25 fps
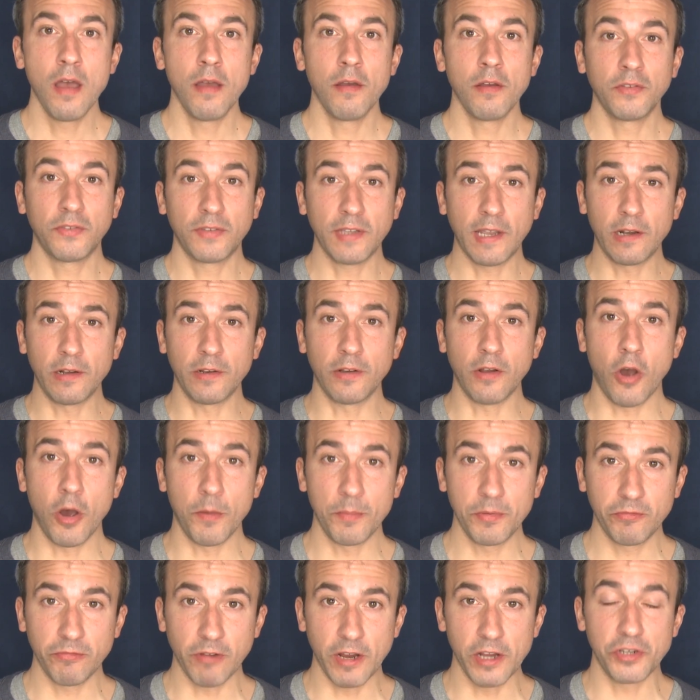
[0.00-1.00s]
set on an
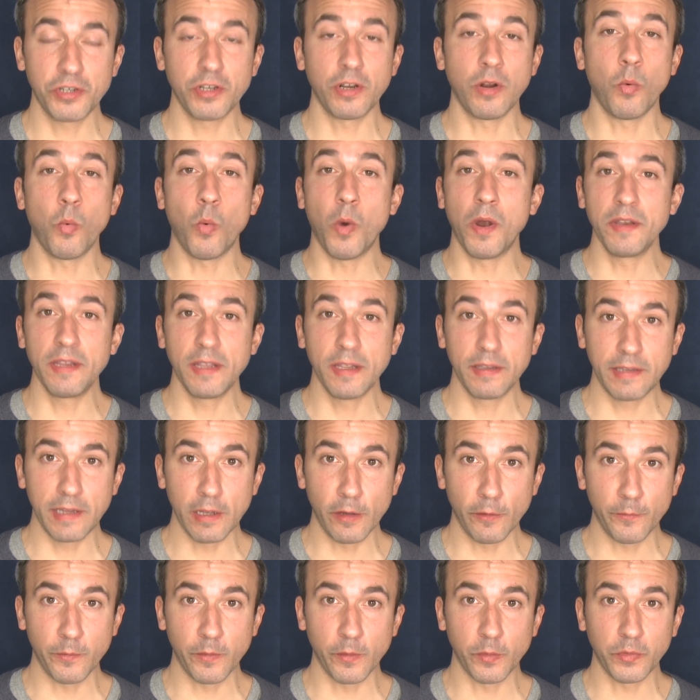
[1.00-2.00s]
arbitration, a 1-year
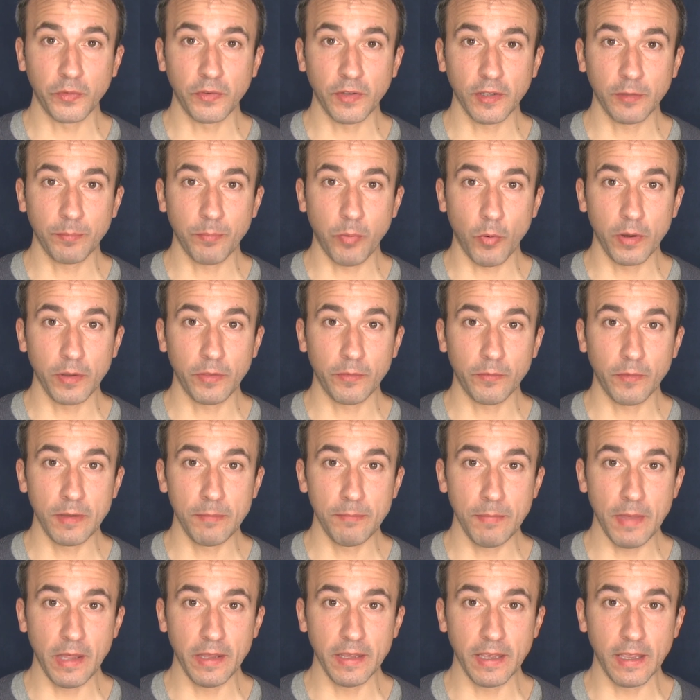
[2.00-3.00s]
deal for $6.3
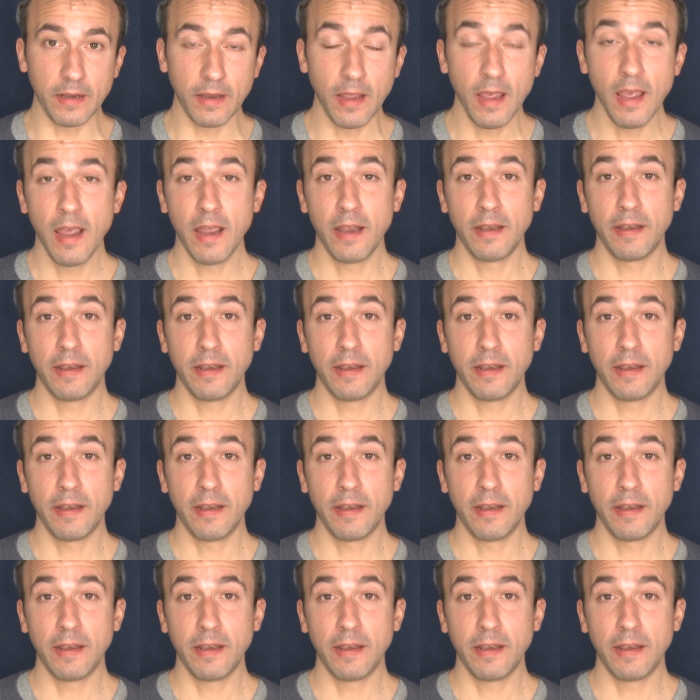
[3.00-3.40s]
million.